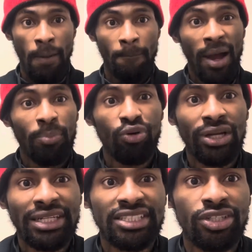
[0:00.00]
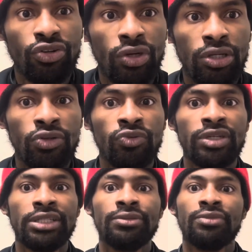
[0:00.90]
my point is to grow
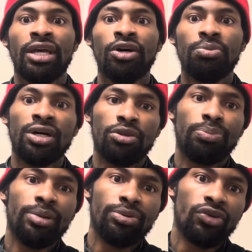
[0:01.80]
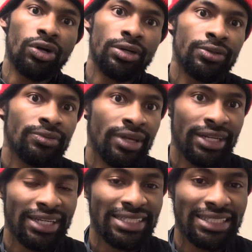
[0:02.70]
and help other people grow.
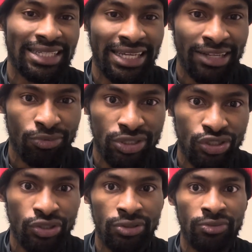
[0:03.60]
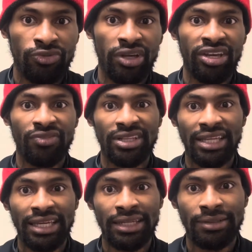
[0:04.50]
And that's the end result for
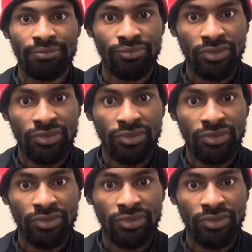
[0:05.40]
everything.